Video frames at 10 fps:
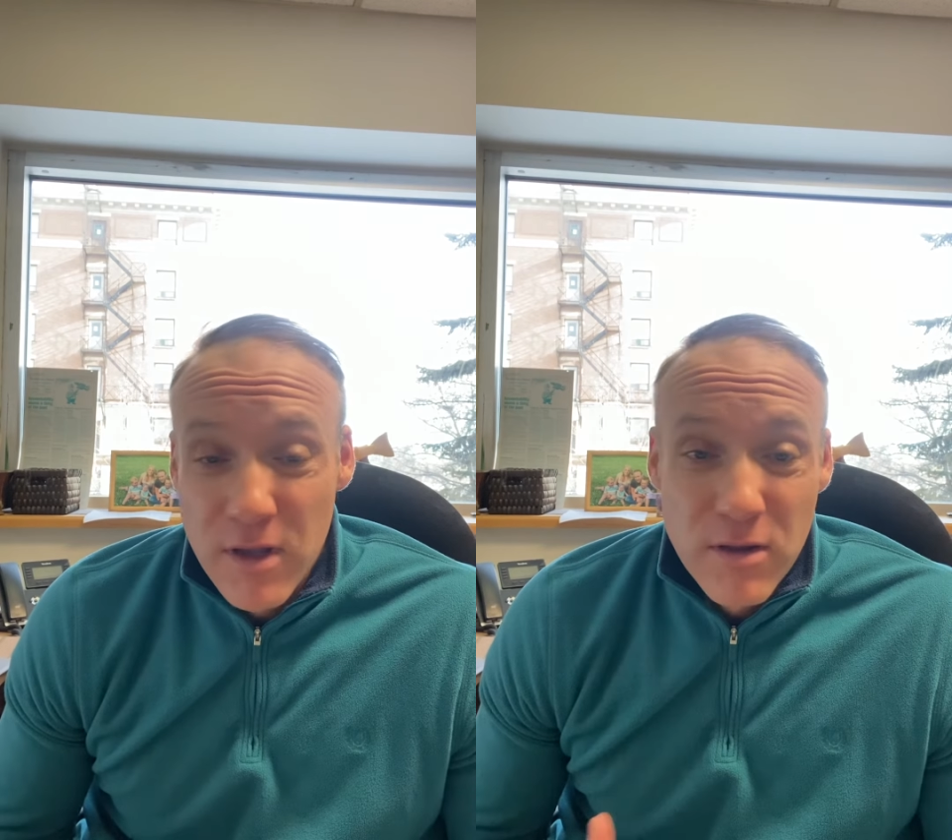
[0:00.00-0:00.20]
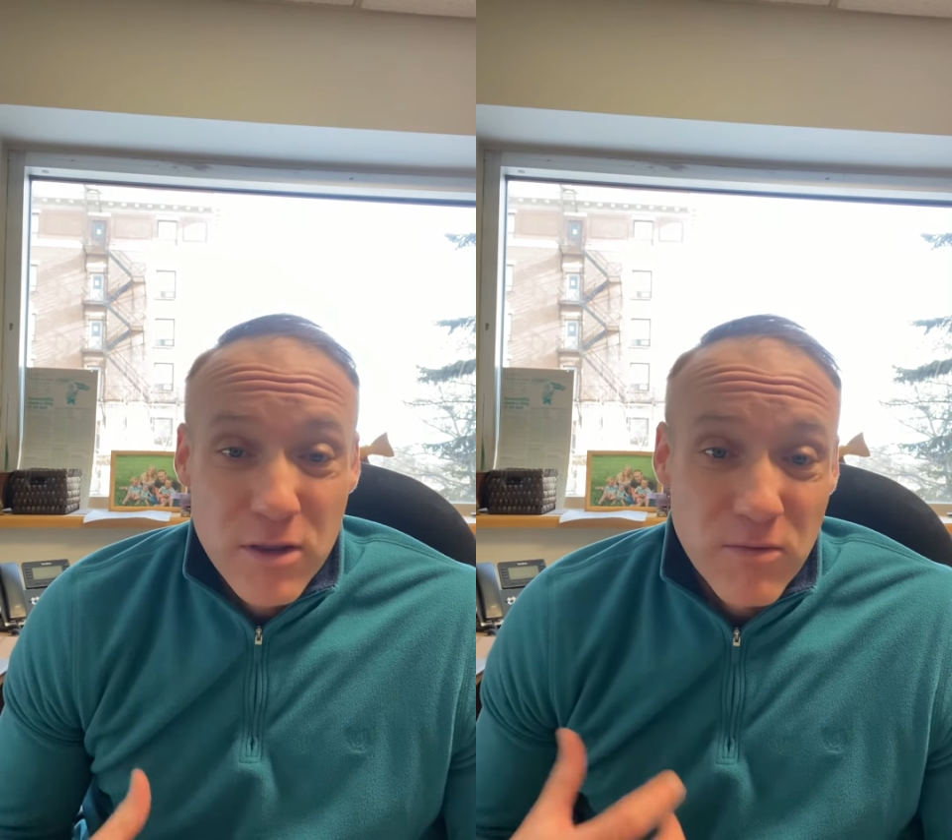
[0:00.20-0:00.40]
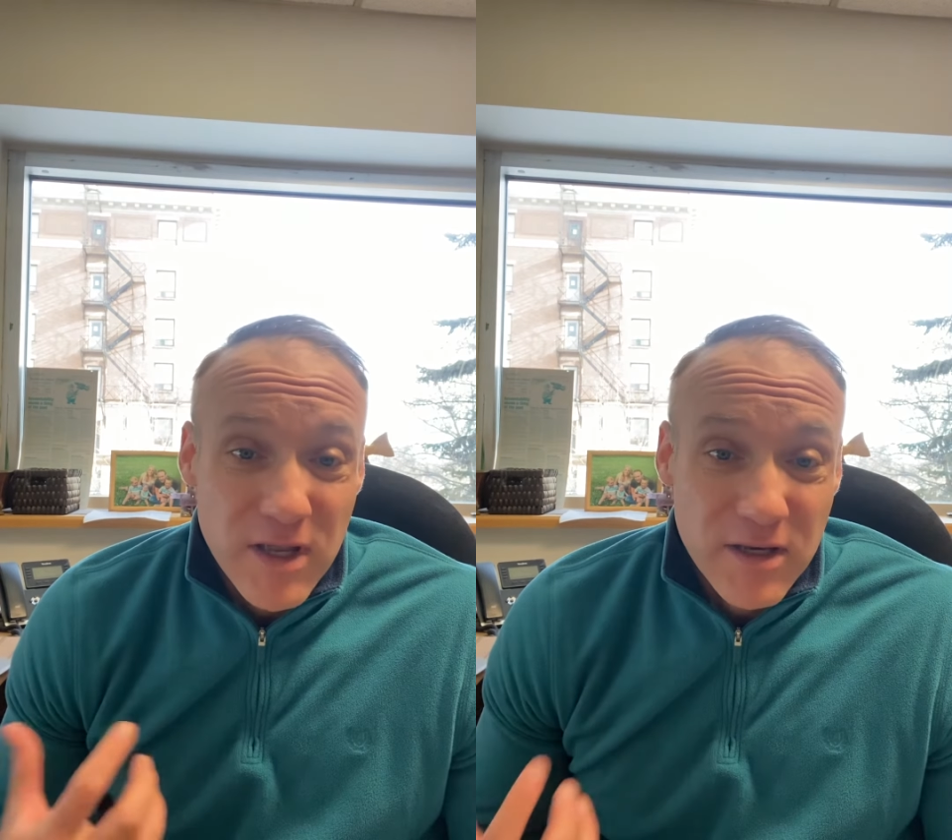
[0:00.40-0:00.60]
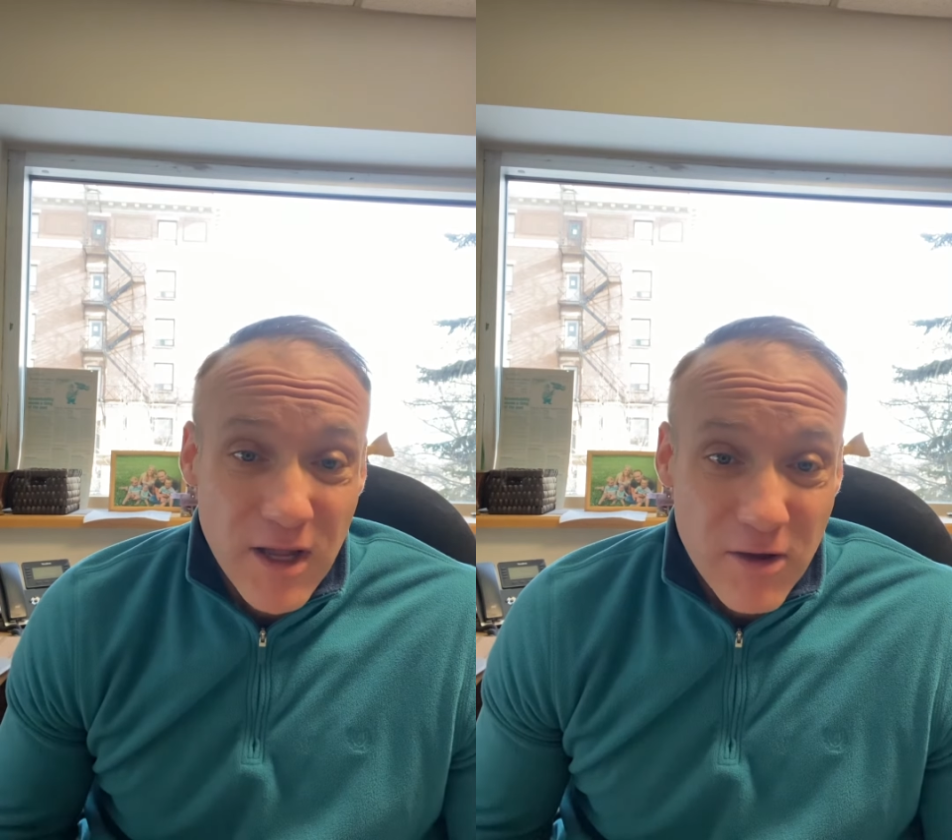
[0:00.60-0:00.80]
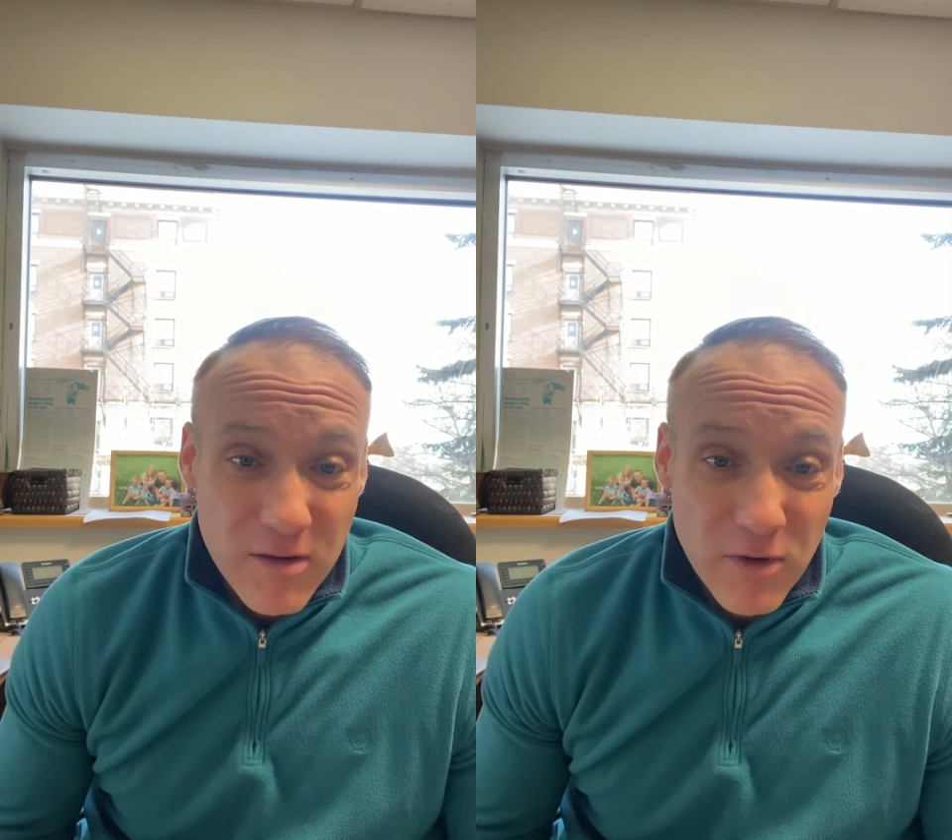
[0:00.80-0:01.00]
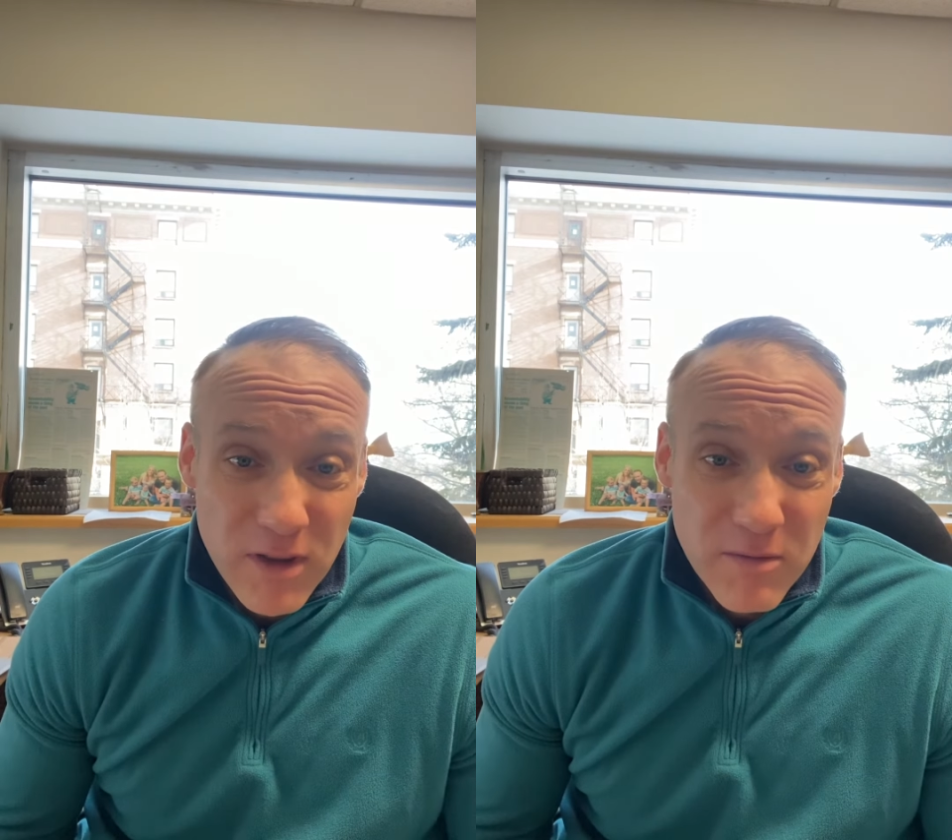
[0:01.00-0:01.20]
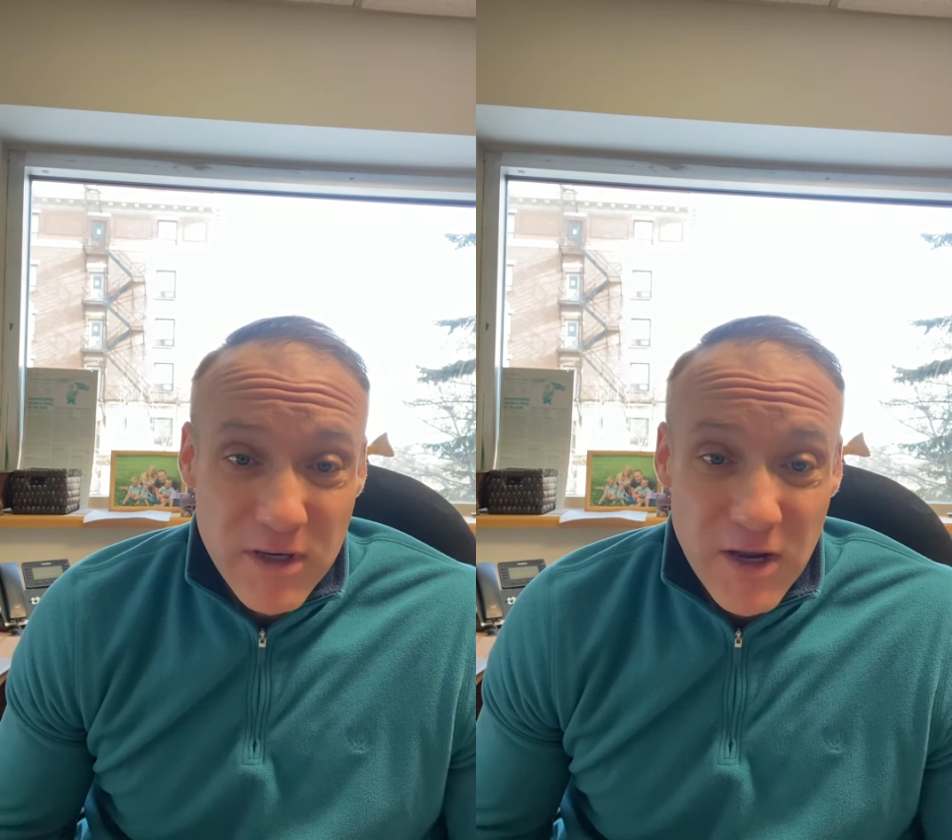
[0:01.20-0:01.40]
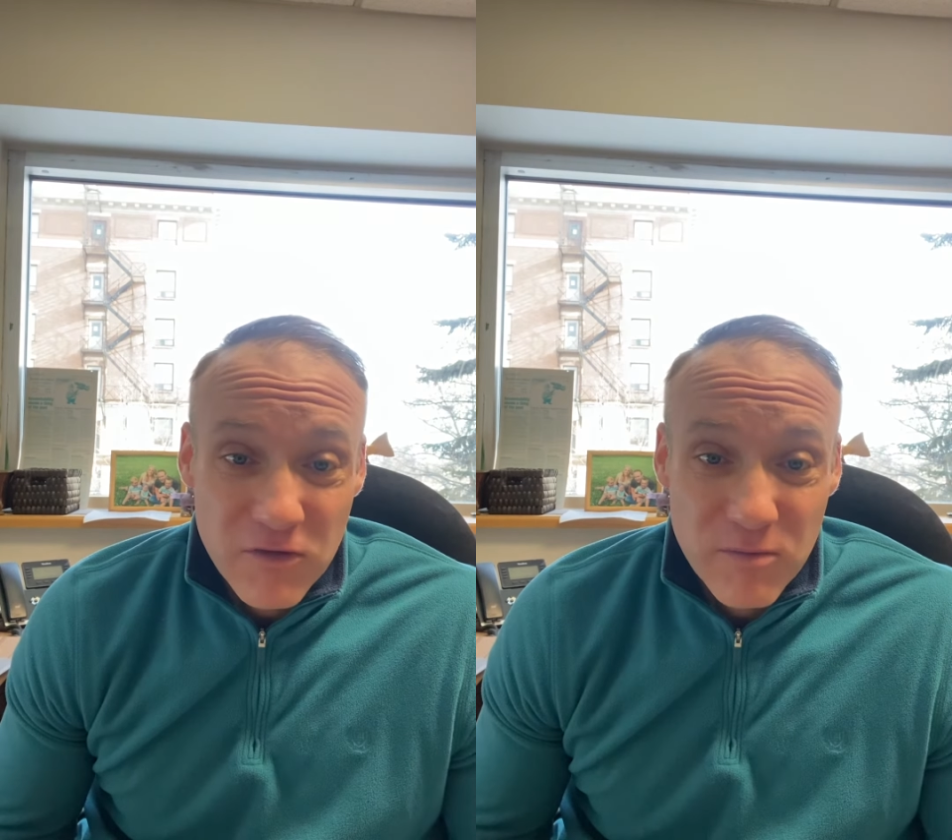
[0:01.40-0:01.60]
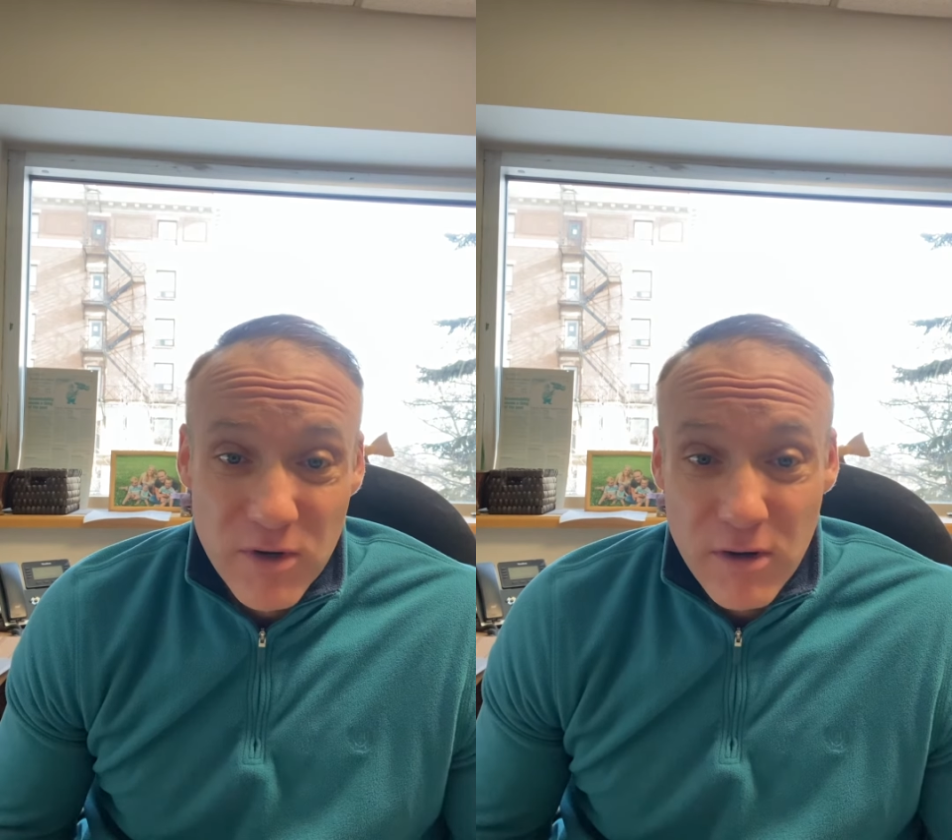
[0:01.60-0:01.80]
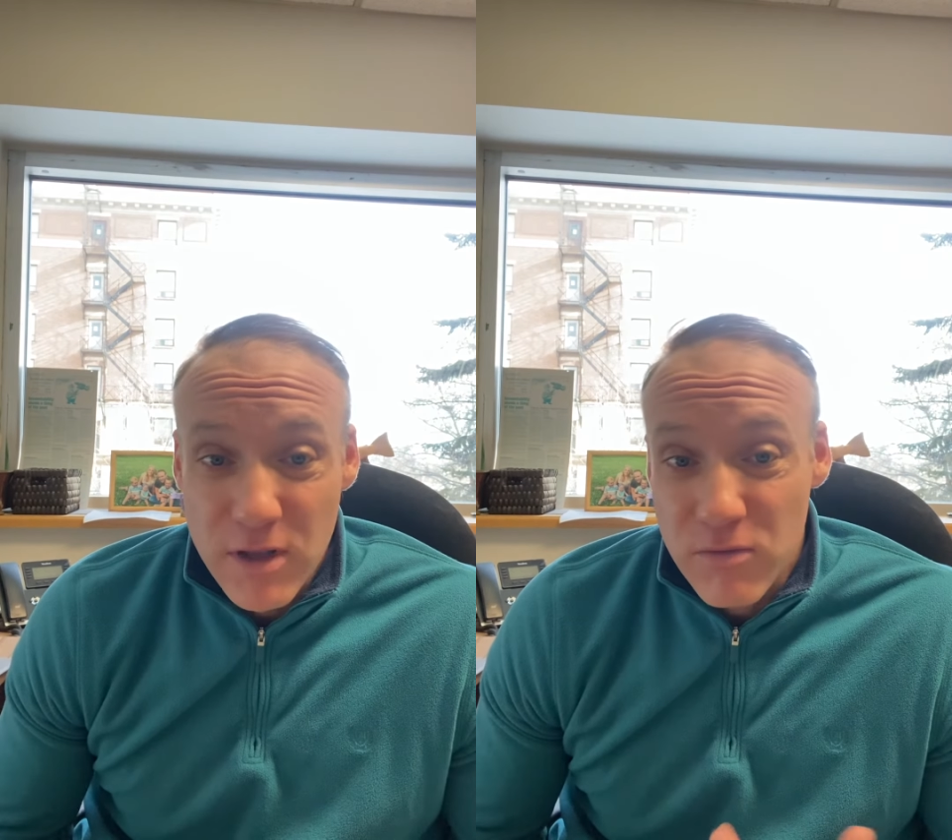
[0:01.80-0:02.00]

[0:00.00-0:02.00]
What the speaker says: so we can tell you about limitation periods,